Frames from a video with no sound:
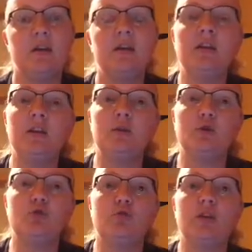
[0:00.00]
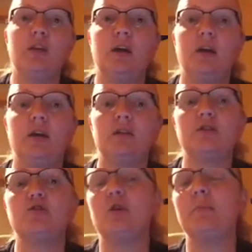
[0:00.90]
knee injury
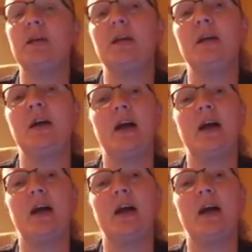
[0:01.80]
struck me,